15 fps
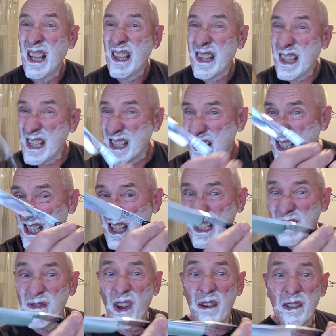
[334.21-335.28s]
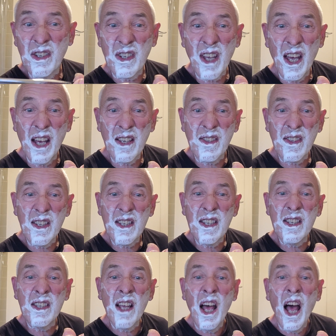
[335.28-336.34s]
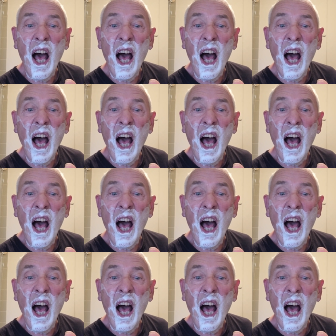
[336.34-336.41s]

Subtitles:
This is very scarce. This is